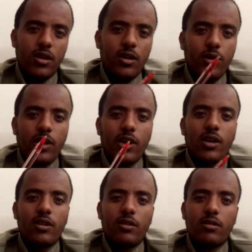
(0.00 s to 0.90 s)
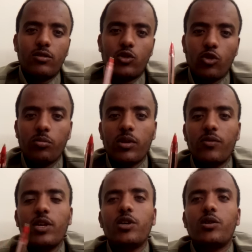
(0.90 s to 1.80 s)
And you can stop
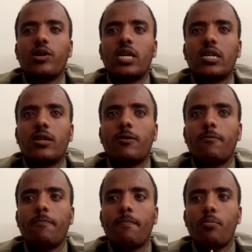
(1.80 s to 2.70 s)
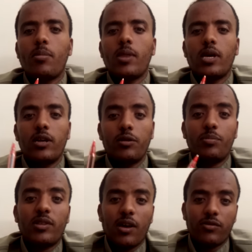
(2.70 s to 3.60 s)
the video and
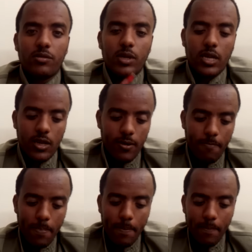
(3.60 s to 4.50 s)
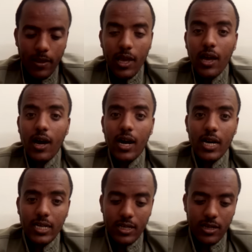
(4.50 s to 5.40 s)
repeat after me.
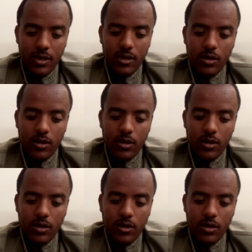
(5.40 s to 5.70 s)
And